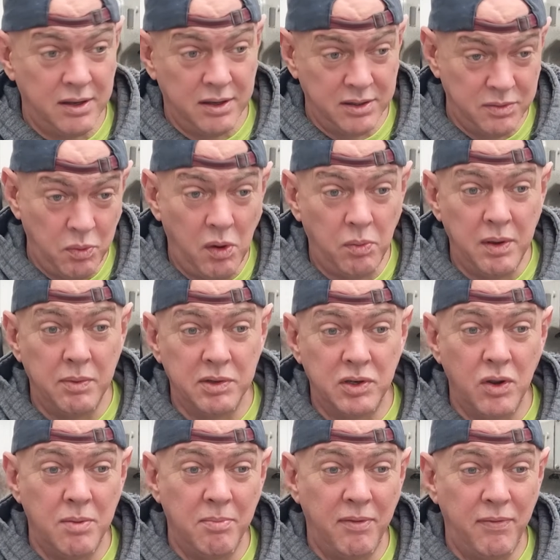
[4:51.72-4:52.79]
what we was
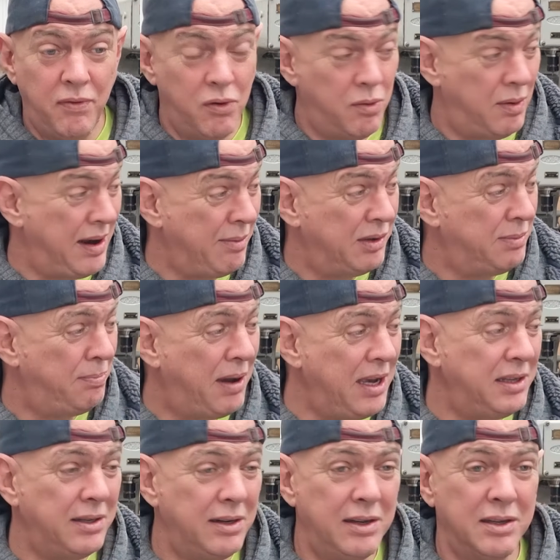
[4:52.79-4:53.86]
doing before, when it was
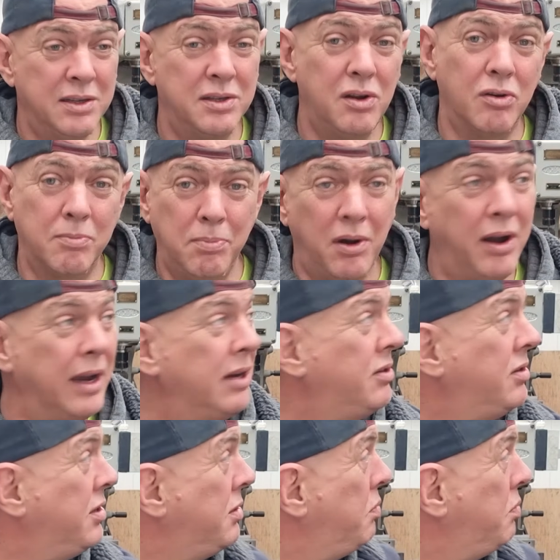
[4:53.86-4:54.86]
basically a stock bike just